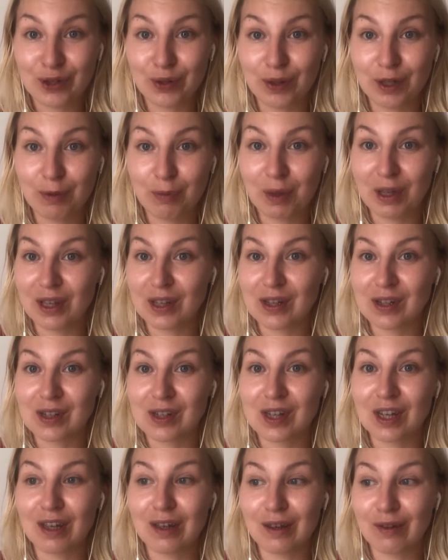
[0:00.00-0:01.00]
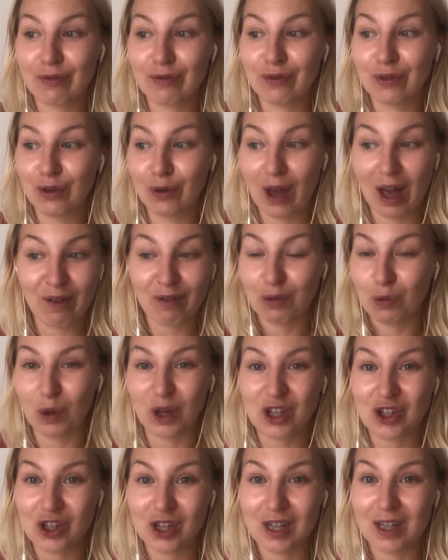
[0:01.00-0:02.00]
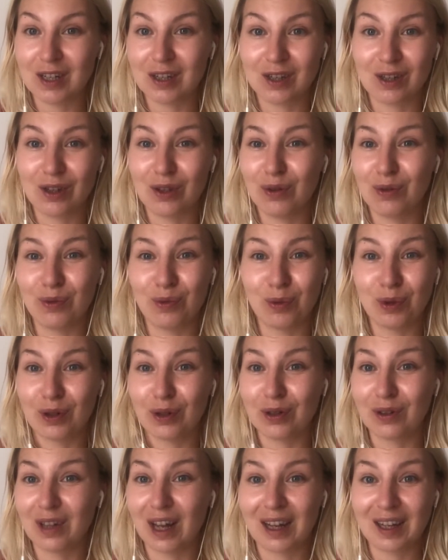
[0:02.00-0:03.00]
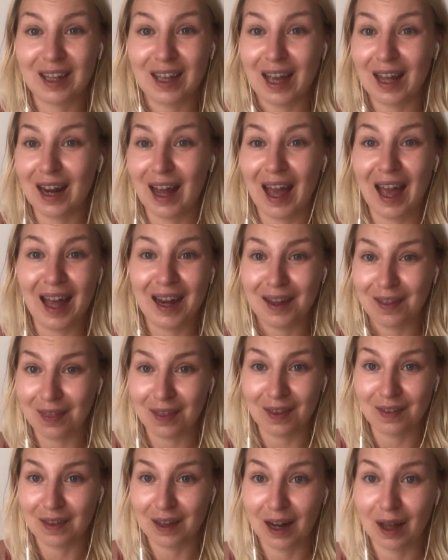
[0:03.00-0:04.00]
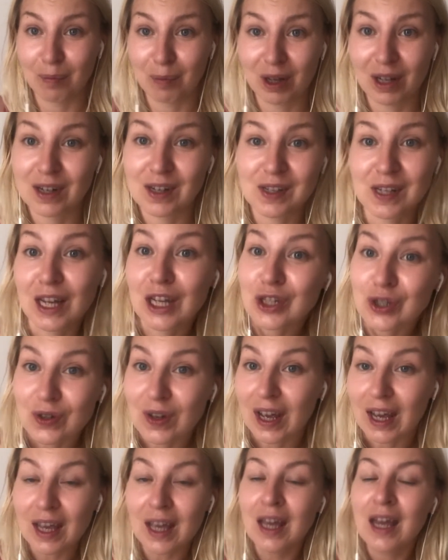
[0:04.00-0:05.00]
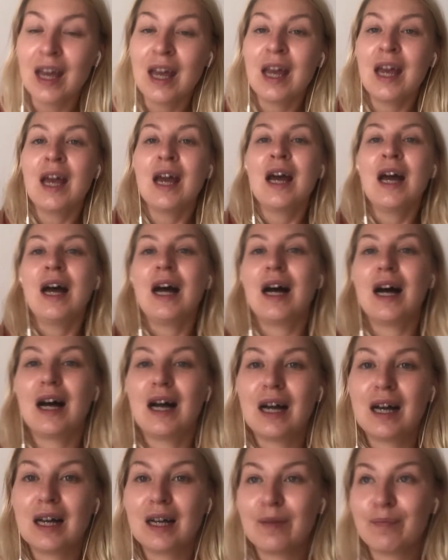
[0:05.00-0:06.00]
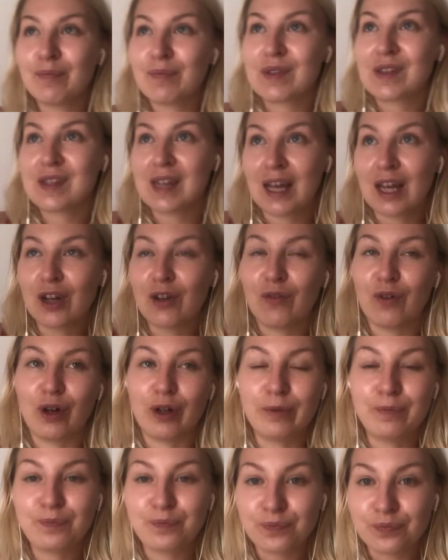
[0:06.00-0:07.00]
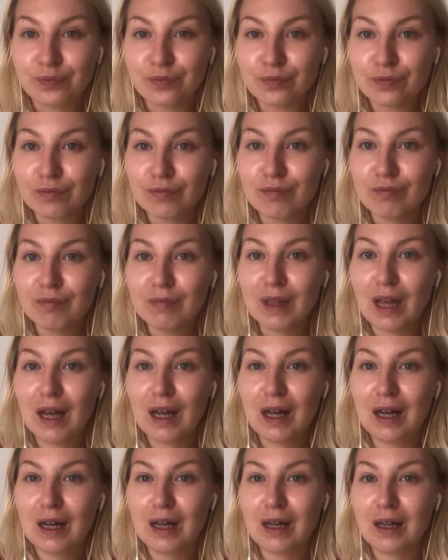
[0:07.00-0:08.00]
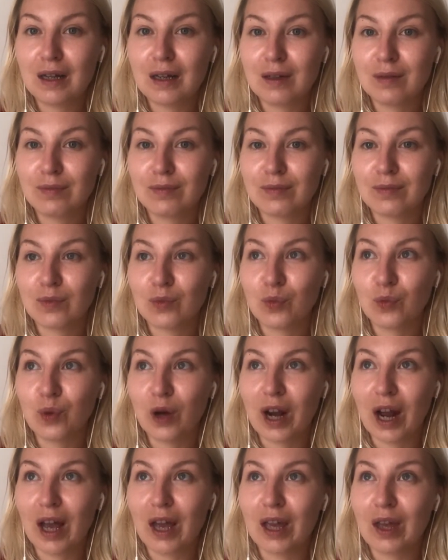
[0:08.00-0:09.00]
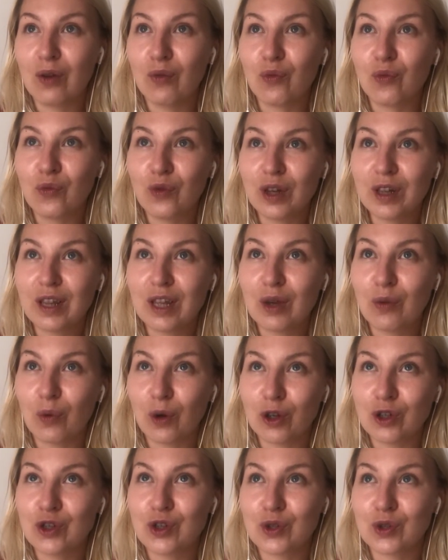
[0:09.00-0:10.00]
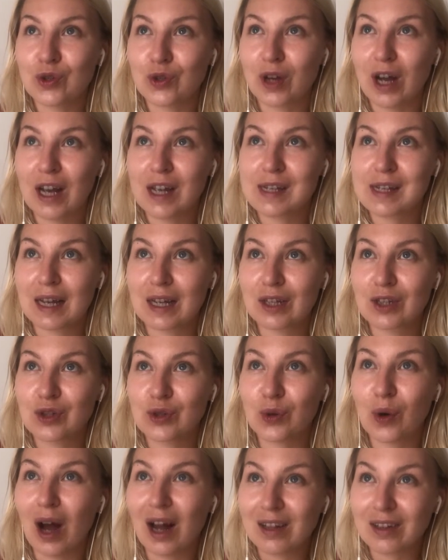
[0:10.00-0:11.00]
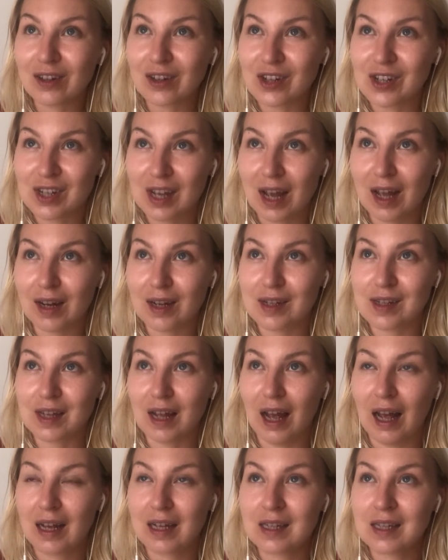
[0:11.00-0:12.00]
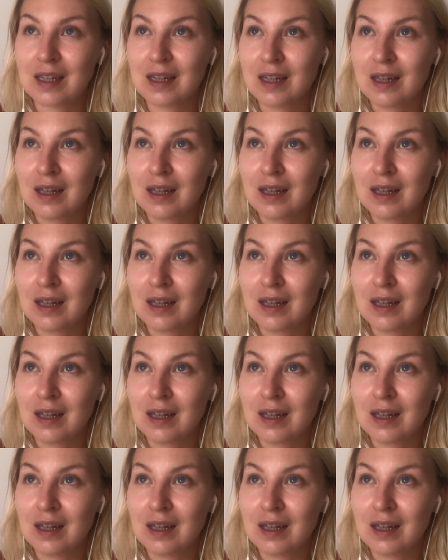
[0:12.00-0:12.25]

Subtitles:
to it, because if you haven't watched it, you will not get anything that I'm going to say today. Second of all, what I really want you guys to understand is that,